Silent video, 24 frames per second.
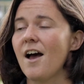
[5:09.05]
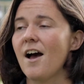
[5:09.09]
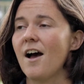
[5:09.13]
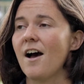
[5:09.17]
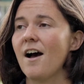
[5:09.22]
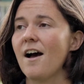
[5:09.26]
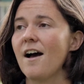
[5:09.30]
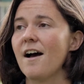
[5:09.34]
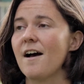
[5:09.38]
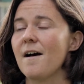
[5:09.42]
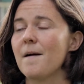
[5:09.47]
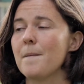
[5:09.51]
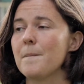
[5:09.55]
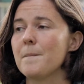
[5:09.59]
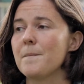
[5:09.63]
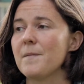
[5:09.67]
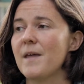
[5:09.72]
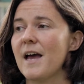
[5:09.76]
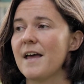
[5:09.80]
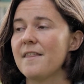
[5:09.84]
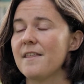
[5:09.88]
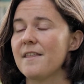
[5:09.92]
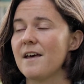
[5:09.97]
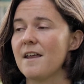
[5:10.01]

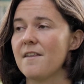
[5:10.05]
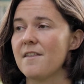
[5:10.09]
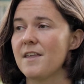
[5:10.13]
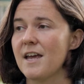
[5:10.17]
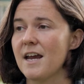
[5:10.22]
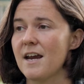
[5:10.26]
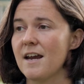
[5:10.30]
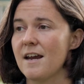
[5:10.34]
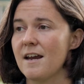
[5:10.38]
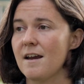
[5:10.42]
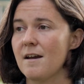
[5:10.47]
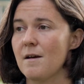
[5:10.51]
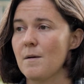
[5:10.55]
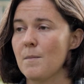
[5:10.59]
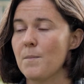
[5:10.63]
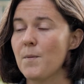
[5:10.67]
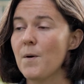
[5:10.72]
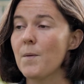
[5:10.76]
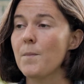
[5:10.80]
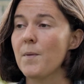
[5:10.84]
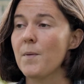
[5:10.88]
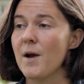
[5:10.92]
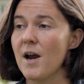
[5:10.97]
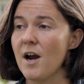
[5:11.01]
And then they
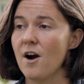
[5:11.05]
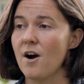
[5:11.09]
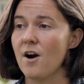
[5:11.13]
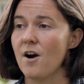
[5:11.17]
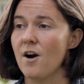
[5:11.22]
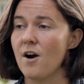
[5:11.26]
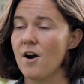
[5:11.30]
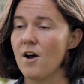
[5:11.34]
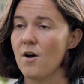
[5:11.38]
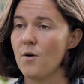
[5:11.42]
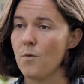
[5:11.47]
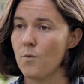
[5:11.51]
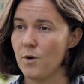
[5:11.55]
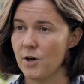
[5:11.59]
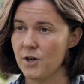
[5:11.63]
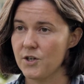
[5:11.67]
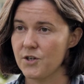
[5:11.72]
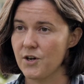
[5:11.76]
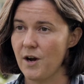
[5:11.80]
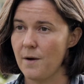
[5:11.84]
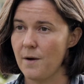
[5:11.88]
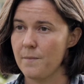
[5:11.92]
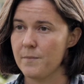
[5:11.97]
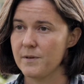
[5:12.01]
prepare a
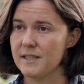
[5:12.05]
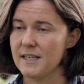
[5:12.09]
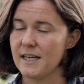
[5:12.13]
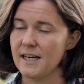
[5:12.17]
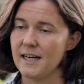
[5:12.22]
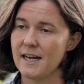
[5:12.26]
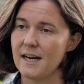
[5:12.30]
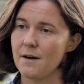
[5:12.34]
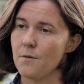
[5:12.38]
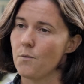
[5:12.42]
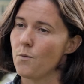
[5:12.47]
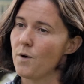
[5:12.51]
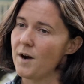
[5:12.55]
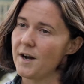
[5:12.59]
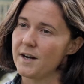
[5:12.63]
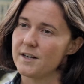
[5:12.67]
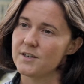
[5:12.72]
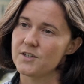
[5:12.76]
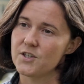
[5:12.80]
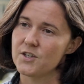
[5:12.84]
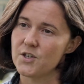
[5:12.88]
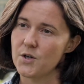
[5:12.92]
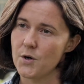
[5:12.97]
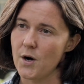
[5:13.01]
workshop. It's like a 1
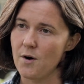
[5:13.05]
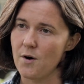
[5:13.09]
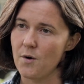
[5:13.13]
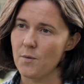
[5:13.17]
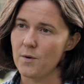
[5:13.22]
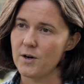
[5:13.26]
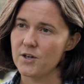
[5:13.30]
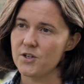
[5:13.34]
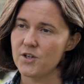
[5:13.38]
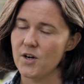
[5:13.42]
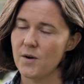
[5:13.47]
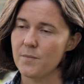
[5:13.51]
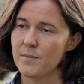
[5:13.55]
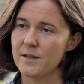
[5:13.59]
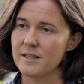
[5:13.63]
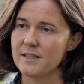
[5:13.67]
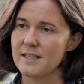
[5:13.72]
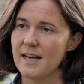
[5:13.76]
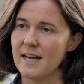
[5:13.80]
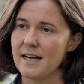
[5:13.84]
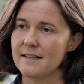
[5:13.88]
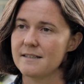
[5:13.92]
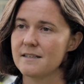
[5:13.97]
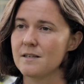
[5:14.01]
to 2 hour workshop that
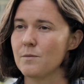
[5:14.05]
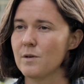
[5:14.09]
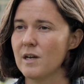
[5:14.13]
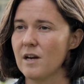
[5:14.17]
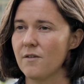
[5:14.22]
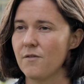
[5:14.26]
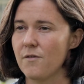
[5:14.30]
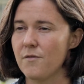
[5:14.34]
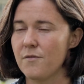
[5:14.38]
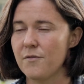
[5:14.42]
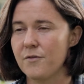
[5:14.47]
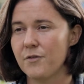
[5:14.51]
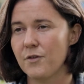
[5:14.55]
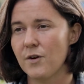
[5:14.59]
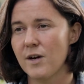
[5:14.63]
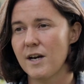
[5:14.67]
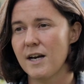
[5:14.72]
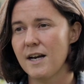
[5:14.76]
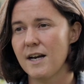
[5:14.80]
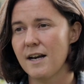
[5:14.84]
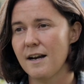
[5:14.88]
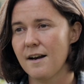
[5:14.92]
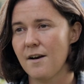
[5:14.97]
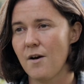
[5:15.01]
has to be given
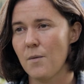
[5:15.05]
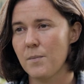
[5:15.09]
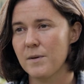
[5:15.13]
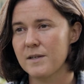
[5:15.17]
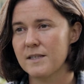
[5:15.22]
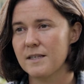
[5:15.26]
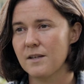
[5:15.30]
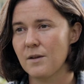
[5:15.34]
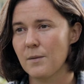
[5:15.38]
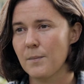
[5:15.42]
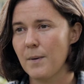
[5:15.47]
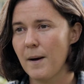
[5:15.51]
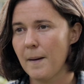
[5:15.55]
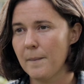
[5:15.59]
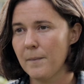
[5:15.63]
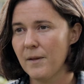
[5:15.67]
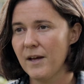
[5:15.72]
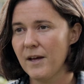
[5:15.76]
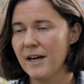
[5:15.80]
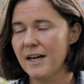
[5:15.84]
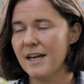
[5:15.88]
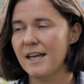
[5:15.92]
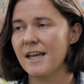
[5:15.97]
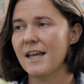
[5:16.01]
free and open to the
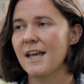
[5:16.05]
public.